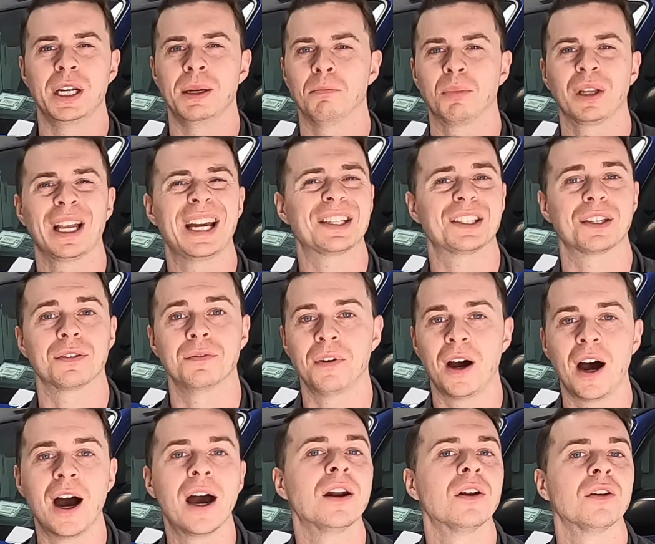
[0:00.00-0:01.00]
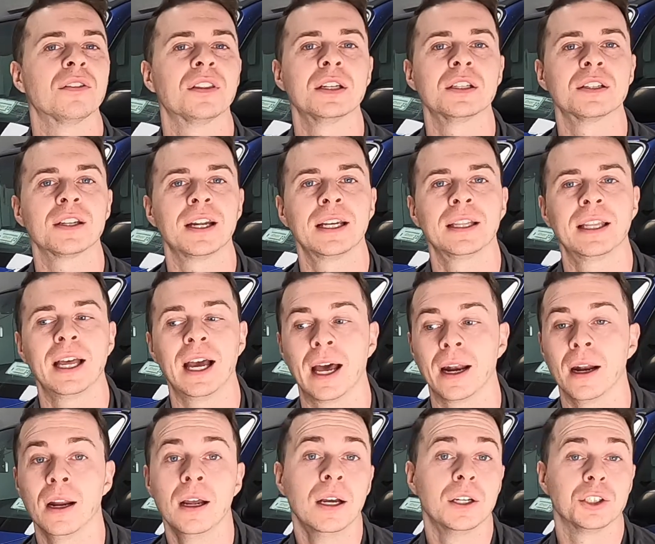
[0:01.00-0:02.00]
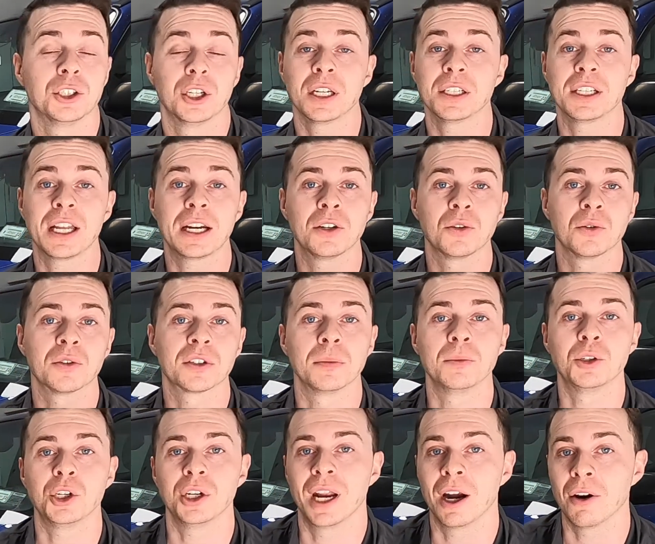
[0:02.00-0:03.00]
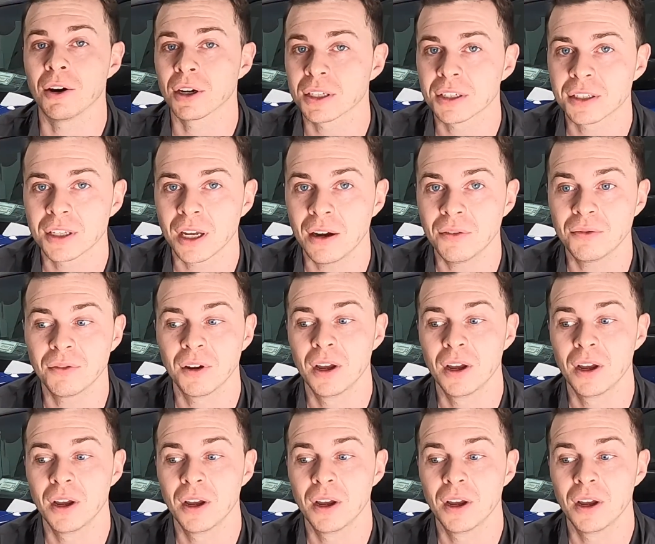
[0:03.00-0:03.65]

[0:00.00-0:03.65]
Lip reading: plastic, vinyl, things like that. Show you guys how to do some generic stuff,